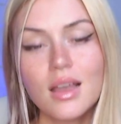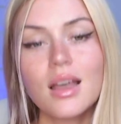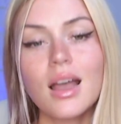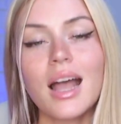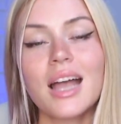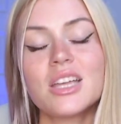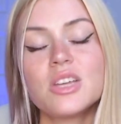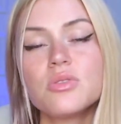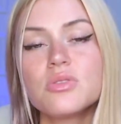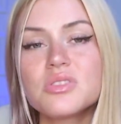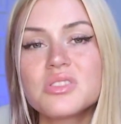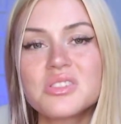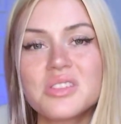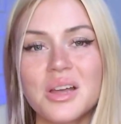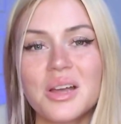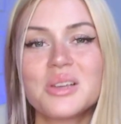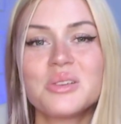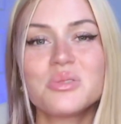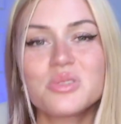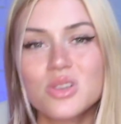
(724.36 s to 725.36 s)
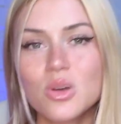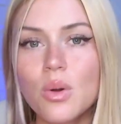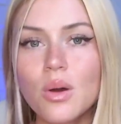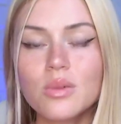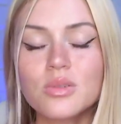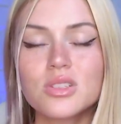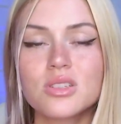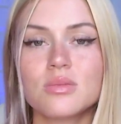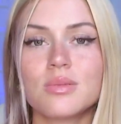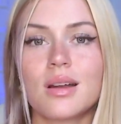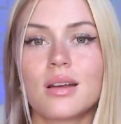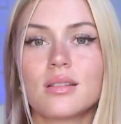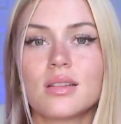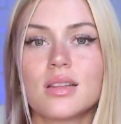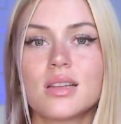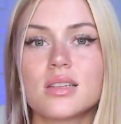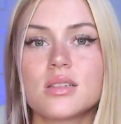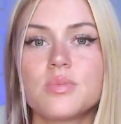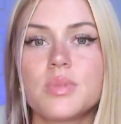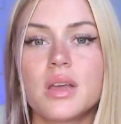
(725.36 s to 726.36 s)
I use quotes around
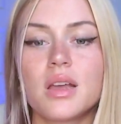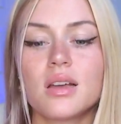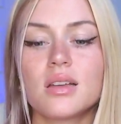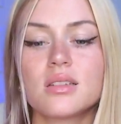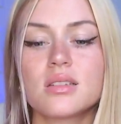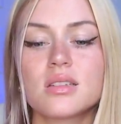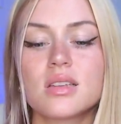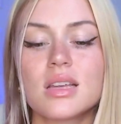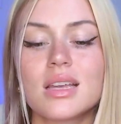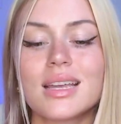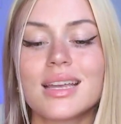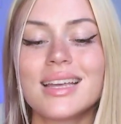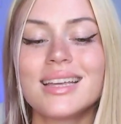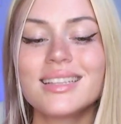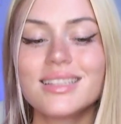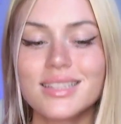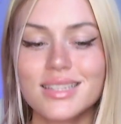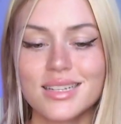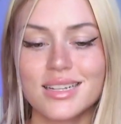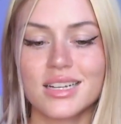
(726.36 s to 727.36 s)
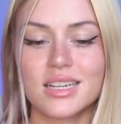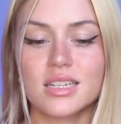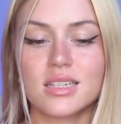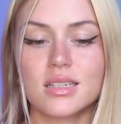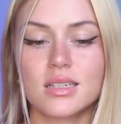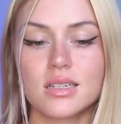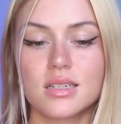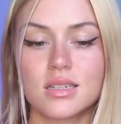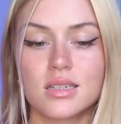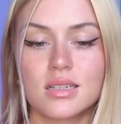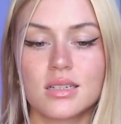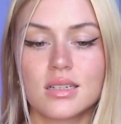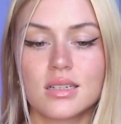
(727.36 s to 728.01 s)
this because instant,